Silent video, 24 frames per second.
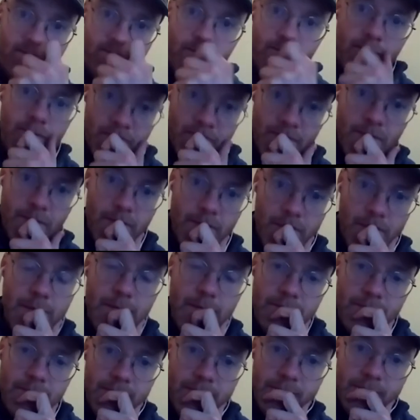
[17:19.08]

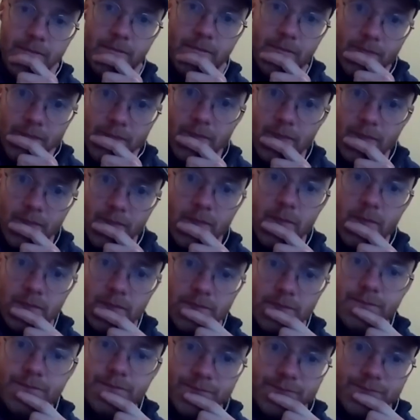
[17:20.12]

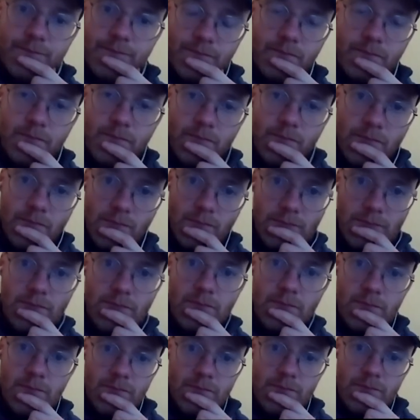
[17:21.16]

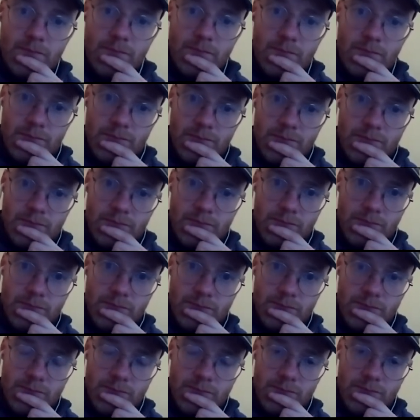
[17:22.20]

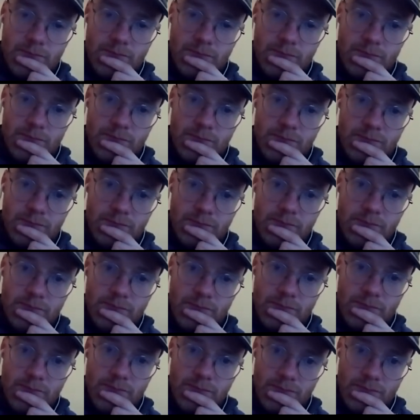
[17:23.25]

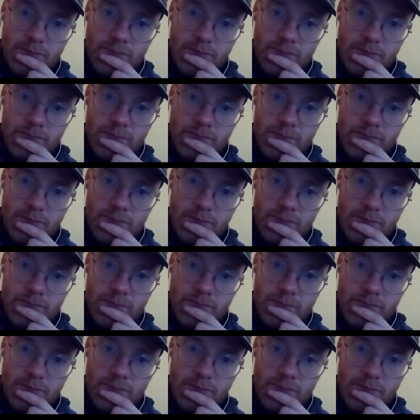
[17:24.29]
This person isn't speaking.